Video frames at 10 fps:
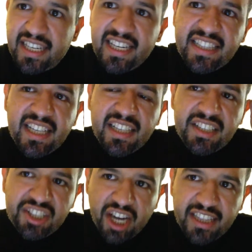He says
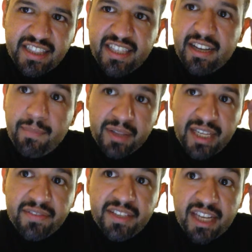John Cena
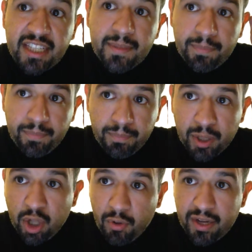believes his
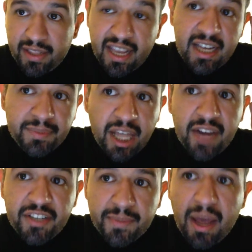baloney that comes out
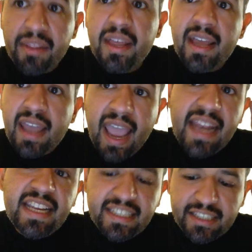of his mouth,
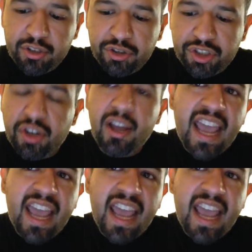and he's delusional.